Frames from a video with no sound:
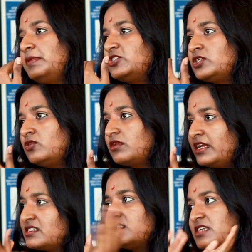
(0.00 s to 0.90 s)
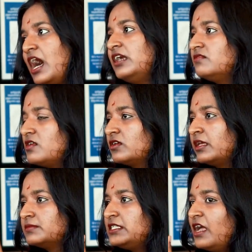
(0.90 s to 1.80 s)
pitching to clients and start
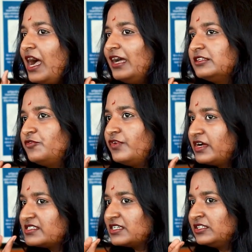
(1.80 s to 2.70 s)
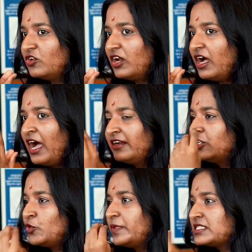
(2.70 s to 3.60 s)
working. And the first and
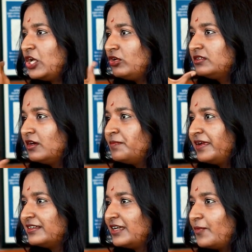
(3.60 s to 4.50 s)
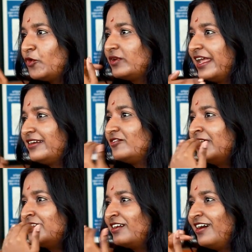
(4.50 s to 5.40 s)
the 100 rupees you earn, you get
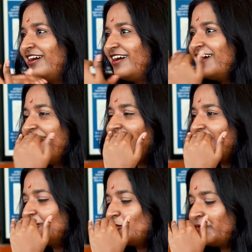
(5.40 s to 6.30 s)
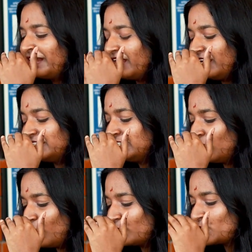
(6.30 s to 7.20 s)
one. I don't mean I don't
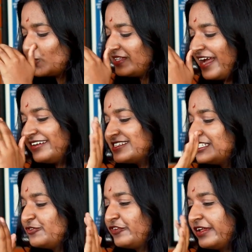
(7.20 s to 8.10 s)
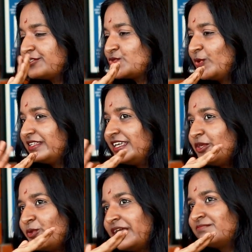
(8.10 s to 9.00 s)
know, so that is different. So I
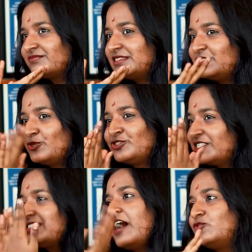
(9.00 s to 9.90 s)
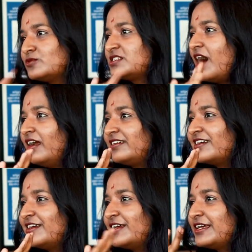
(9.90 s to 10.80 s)
think you just have to start.
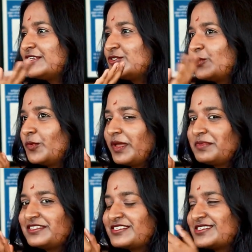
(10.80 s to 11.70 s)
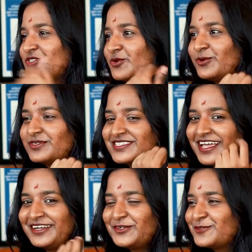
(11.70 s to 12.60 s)
So maybe this is a
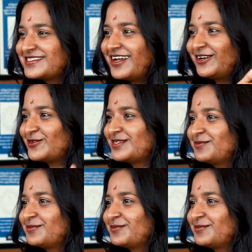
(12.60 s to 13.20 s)
sign to start or